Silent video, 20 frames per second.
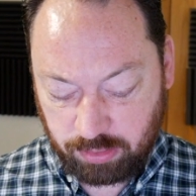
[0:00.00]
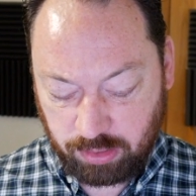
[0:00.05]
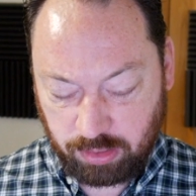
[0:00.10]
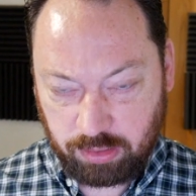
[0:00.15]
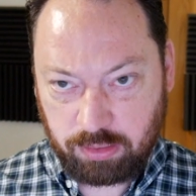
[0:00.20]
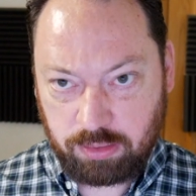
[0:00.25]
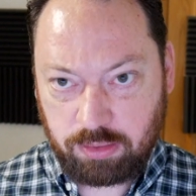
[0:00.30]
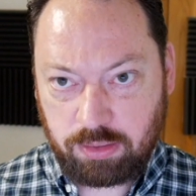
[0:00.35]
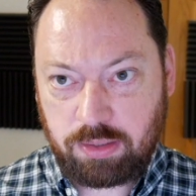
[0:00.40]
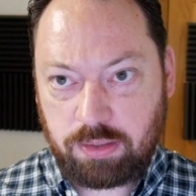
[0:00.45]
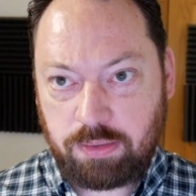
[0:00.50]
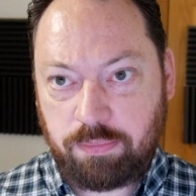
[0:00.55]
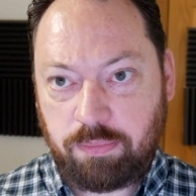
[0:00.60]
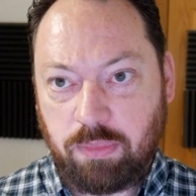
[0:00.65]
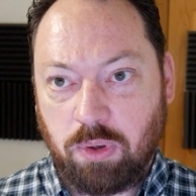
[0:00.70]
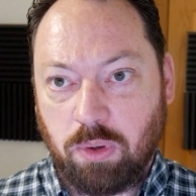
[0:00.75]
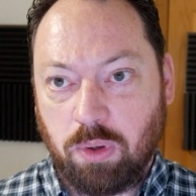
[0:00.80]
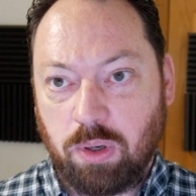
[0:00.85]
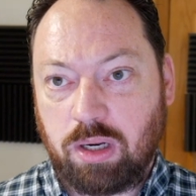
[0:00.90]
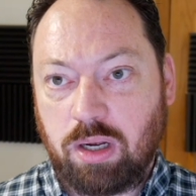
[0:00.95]
things
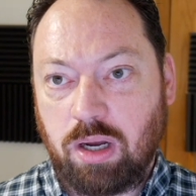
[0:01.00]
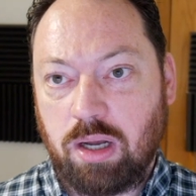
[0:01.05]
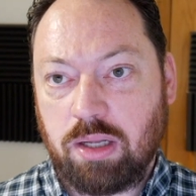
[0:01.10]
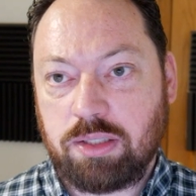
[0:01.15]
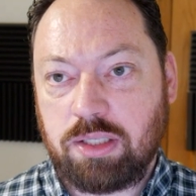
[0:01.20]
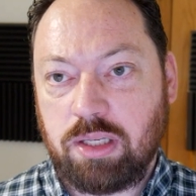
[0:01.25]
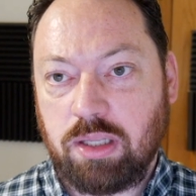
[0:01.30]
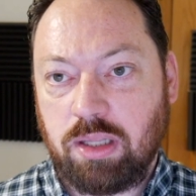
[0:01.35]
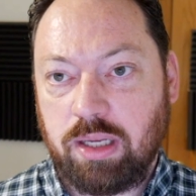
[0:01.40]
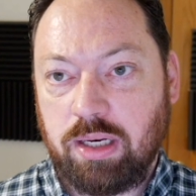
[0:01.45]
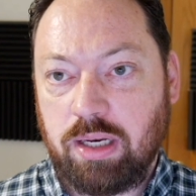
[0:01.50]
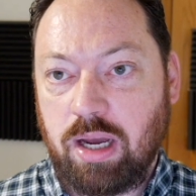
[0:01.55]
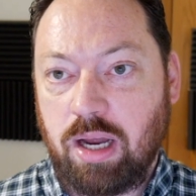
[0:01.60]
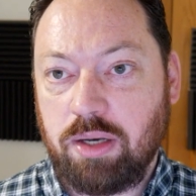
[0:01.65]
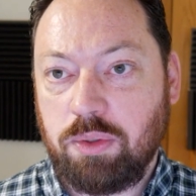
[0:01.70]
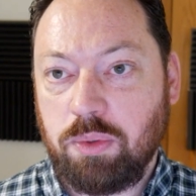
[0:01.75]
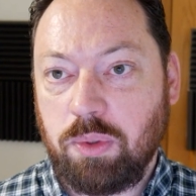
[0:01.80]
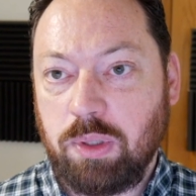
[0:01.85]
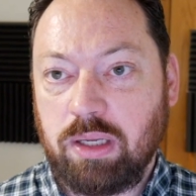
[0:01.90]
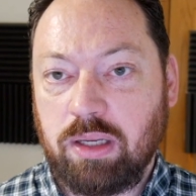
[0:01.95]
or constantly
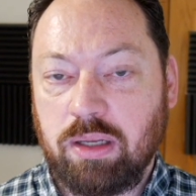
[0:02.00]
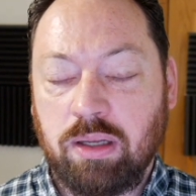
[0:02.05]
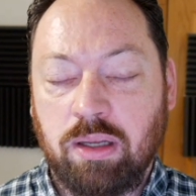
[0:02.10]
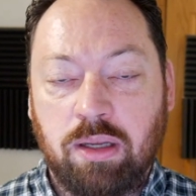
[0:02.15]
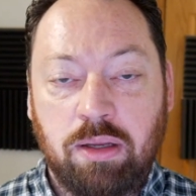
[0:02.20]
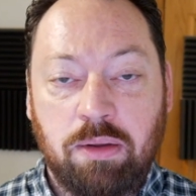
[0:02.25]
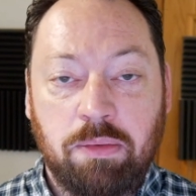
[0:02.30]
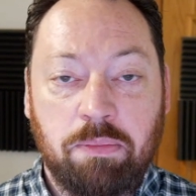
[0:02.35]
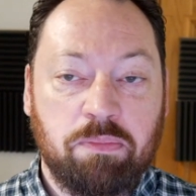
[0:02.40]
not doing